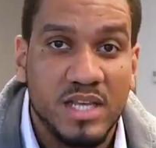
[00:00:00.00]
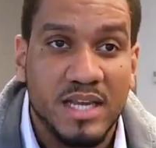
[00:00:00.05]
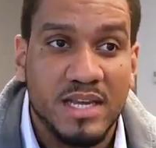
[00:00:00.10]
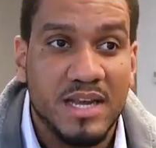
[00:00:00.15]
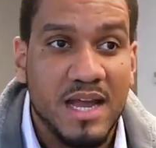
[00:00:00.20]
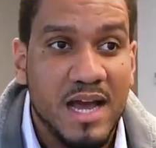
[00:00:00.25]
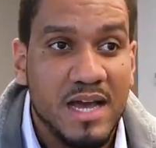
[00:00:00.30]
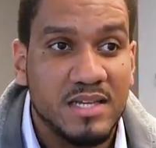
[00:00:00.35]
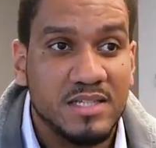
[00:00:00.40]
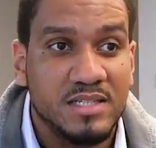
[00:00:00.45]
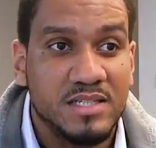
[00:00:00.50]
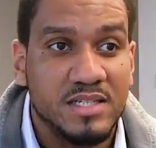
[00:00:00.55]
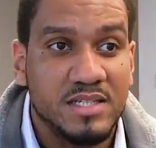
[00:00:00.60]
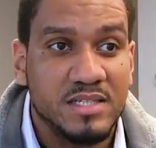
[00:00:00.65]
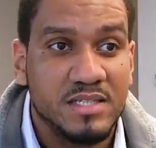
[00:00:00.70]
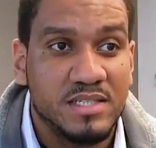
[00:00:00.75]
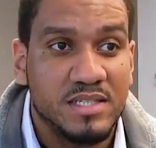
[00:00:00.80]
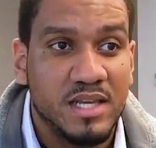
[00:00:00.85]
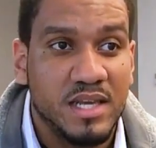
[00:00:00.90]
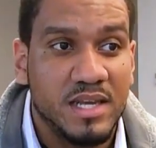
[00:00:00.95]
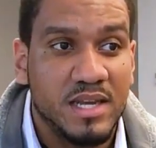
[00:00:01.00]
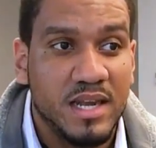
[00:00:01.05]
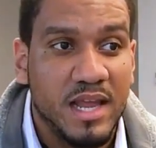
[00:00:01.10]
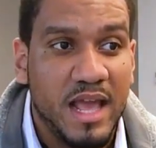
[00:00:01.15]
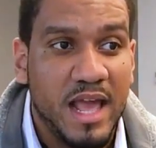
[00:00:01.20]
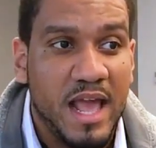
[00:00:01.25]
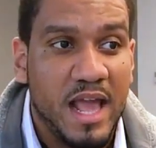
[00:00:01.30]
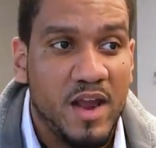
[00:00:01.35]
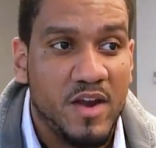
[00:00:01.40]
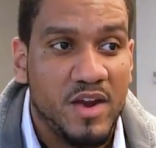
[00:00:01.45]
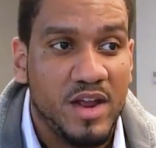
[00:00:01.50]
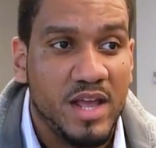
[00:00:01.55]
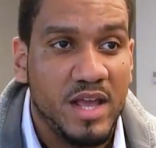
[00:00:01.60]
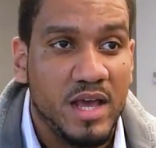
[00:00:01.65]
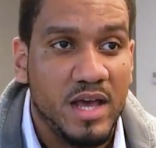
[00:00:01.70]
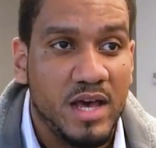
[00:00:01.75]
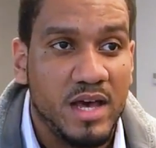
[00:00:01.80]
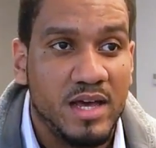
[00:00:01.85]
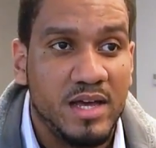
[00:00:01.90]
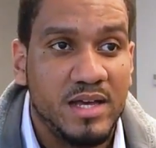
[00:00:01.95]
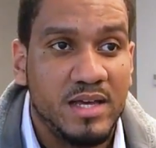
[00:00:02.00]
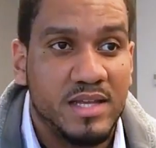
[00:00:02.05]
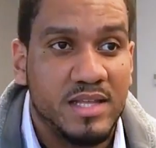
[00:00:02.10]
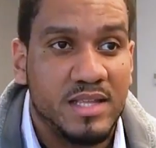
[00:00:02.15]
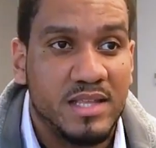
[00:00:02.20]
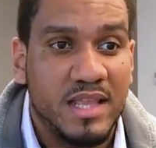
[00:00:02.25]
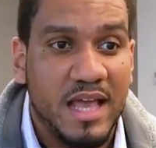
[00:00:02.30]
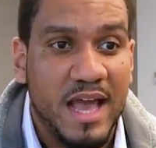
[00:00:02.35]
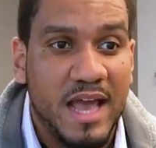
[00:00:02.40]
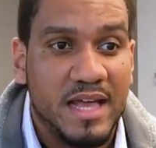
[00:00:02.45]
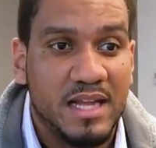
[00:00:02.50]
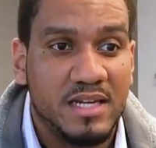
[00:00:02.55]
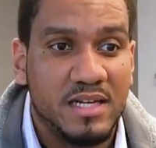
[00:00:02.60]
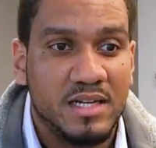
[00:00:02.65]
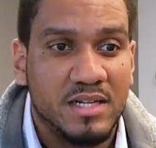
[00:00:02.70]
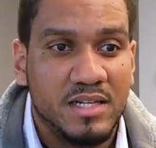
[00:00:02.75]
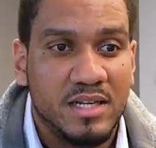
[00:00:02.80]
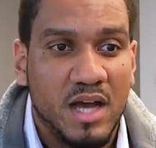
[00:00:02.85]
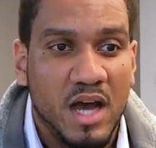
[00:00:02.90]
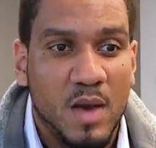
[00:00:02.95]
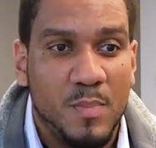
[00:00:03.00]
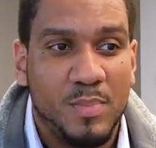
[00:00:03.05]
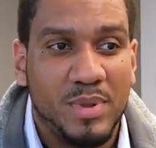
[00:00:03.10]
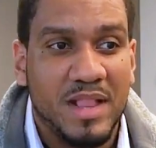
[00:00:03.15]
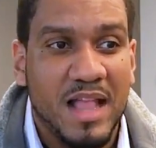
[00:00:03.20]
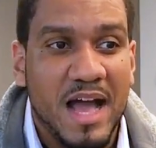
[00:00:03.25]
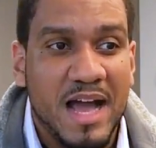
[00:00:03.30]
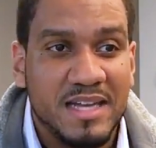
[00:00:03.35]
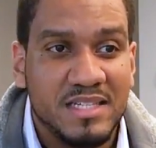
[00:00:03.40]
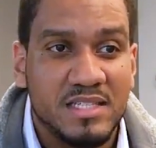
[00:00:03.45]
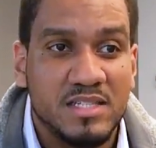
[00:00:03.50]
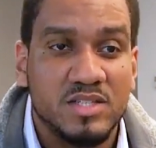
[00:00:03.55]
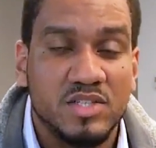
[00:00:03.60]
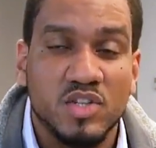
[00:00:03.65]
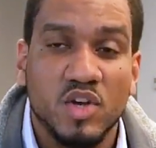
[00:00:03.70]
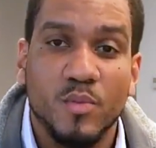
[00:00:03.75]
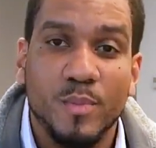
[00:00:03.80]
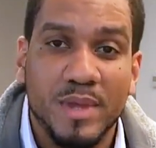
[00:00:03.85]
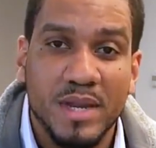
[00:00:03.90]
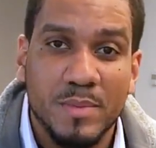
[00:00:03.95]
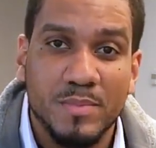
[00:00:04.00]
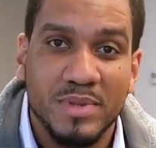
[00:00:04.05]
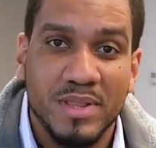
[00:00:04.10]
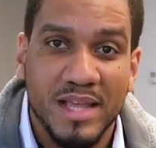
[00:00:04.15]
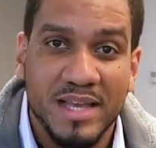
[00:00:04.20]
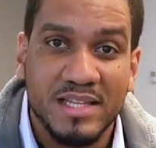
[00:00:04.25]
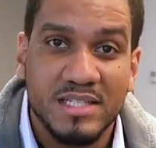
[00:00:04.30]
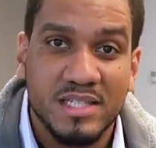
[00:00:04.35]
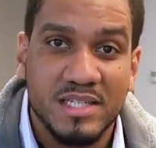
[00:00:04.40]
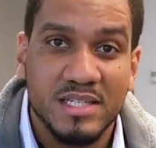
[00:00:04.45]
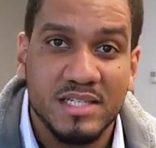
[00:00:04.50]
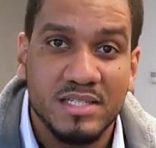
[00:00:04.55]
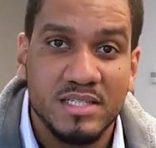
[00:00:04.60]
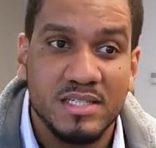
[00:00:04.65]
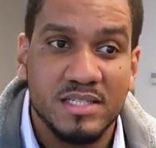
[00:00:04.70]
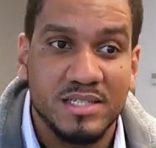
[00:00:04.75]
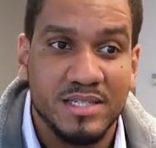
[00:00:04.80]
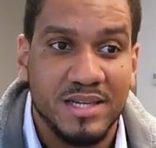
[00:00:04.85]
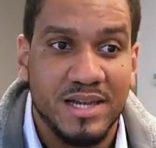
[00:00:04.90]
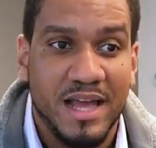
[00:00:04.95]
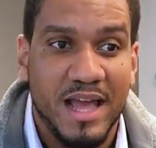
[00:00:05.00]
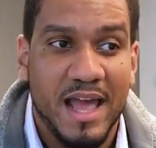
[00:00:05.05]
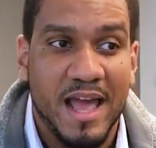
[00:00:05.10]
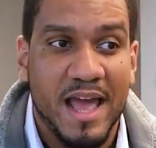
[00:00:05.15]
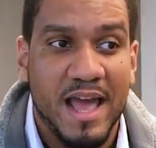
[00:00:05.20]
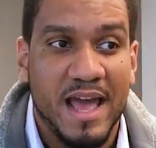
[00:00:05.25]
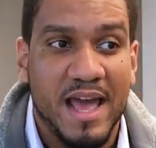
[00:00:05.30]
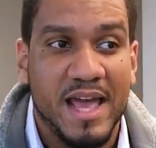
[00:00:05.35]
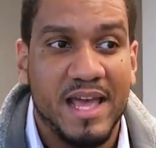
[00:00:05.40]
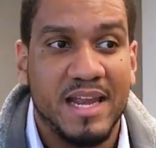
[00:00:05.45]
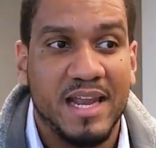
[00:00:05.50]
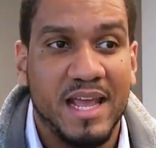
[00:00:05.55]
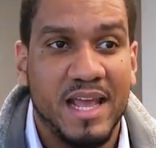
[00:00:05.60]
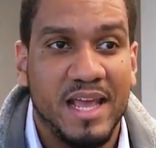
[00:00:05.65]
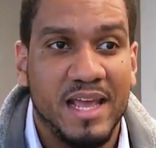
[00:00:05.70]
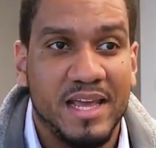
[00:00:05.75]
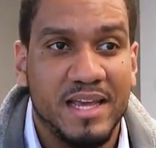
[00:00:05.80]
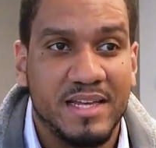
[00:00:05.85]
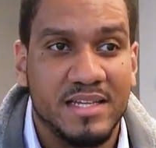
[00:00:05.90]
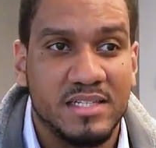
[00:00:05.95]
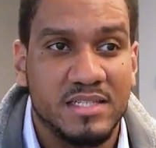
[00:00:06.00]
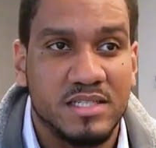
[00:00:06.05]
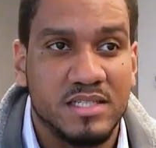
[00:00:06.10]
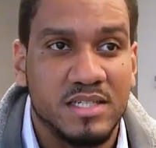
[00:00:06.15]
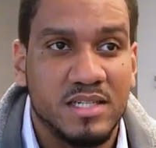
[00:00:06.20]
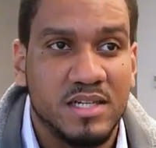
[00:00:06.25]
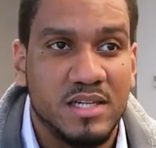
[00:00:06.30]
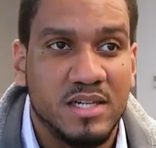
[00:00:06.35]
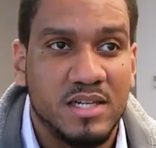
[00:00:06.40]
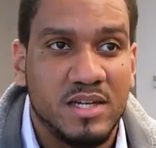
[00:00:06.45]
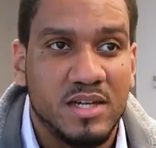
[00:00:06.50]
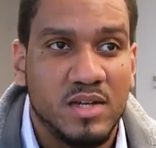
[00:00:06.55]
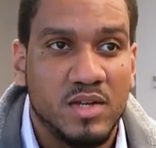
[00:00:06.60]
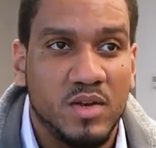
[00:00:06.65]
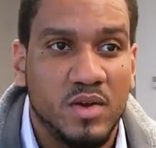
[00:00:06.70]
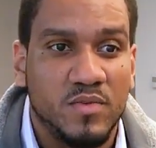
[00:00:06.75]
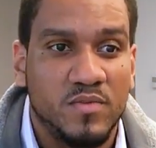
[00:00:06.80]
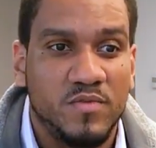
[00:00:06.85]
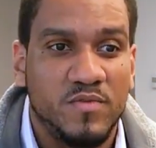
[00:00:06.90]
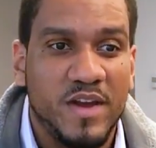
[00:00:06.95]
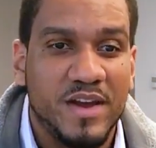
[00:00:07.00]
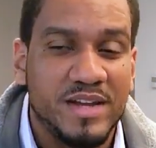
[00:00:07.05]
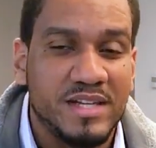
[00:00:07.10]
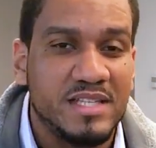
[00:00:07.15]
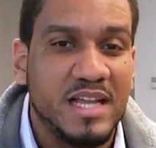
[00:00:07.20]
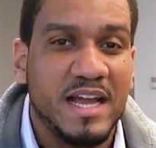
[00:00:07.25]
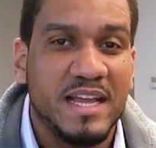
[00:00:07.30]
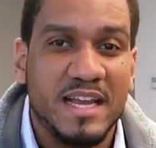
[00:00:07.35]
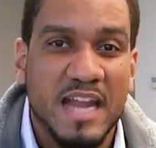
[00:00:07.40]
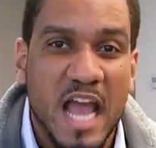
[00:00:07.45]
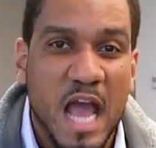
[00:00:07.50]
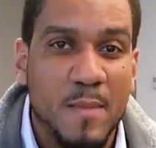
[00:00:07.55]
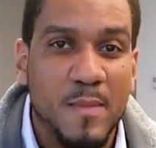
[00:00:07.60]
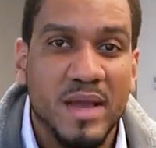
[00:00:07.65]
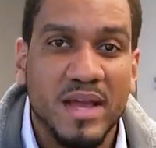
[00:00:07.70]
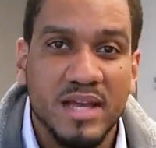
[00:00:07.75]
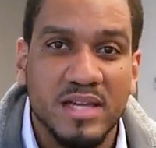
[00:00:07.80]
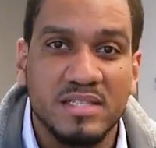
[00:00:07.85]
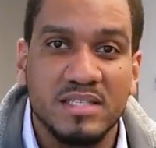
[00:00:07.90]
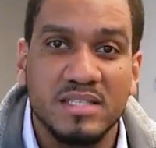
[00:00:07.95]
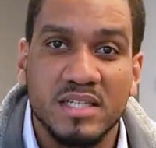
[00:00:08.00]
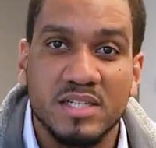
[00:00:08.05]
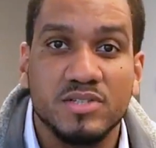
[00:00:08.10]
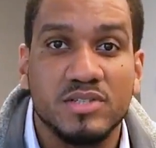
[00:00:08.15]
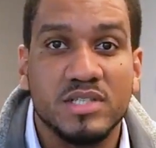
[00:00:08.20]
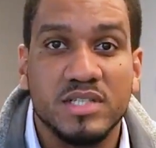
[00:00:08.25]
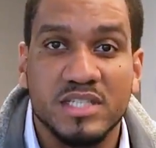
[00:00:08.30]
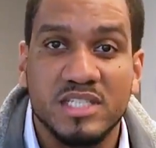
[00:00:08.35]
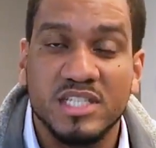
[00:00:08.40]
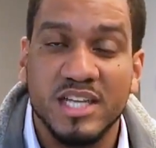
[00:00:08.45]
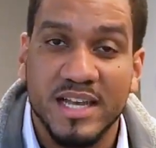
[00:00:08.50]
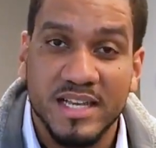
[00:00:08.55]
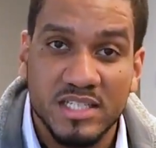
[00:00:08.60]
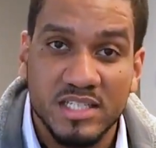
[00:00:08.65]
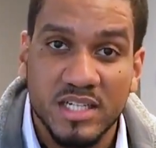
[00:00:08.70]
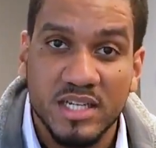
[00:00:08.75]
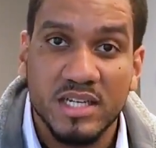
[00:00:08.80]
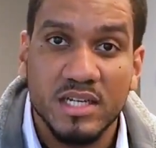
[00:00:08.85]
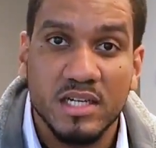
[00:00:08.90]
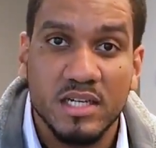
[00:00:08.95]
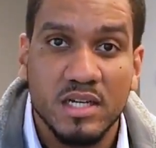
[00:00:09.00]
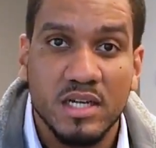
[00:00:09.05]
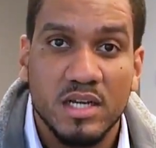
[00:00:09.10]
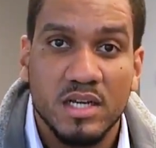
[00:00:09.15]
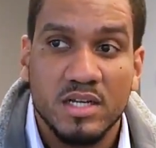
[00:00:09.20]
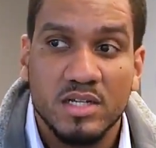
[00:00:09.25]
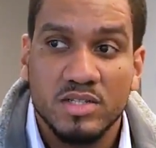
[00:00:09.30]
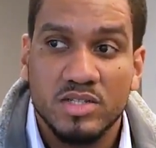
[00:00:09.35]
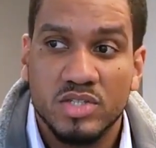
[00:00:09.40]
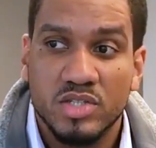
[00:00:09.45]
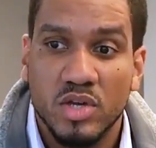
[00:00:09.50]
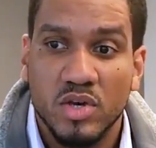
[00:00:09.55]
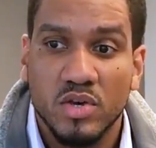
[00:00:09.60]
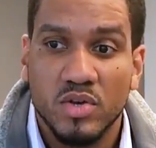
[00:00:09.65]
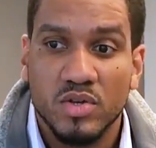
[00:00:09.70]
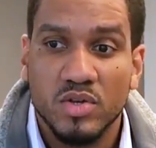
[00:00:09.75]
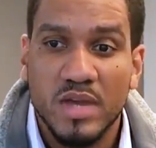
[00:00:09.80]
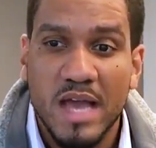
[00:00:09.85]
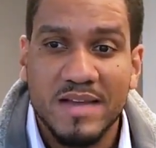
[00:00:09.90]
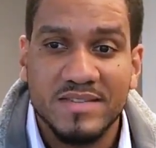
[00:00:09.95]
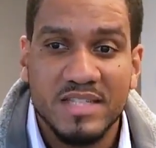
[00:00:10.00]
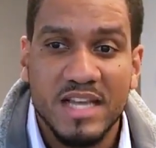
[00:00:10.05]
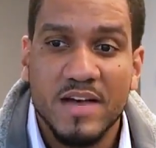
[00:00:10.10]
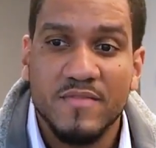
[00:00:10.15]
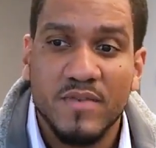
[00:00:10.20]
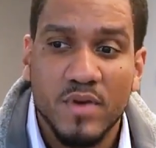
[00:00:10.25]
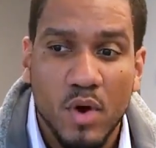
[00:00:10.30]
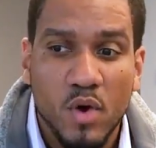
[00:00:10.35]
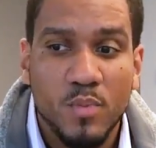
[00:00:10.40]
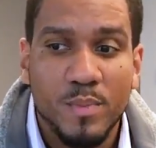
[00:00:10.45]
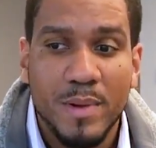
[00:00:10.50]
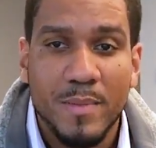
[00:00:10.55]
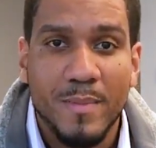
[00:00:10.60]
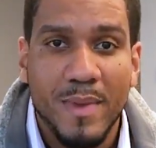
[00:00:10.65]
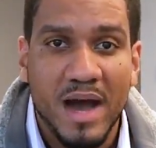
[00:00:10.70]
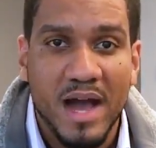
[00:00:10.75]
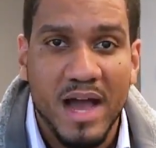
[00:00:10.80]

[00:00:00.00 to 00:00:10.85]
Technology is an area that applies in so many places and is you know, very dynamic, continuously changing. So you have to have an open